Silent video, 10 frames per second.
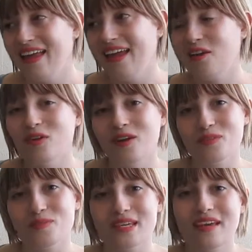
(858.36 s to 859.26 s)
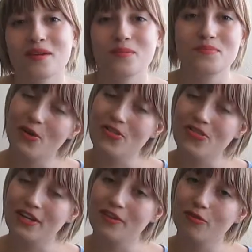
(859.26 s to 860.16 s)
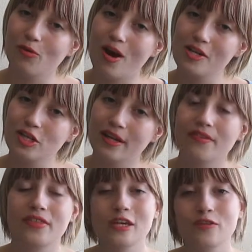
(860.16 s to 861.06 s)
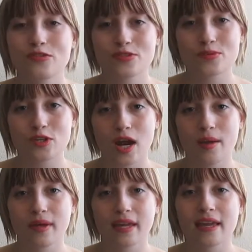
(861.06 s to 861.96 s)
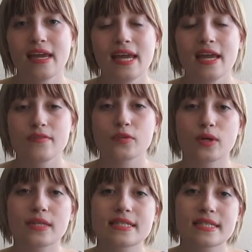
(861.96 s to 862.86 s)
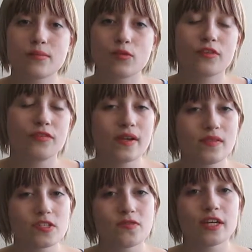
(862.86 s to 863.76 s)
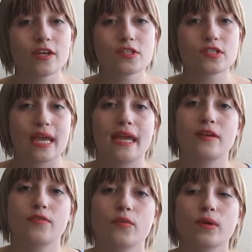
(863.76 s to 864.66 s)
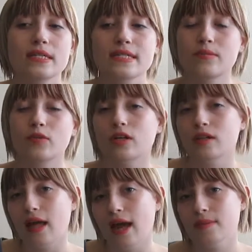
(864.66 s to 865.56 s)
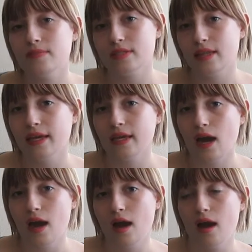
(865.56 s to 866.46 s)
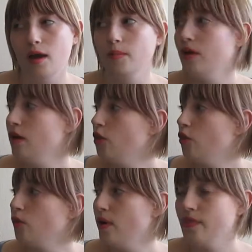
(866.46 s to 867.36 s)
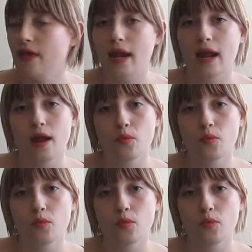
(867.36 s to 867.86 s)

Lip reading: And 1 of them is Caleb. Oh, thank you for watching. Thank you for subscribing. If you want to see more favorites videos, and if you want to see more collabs like the one that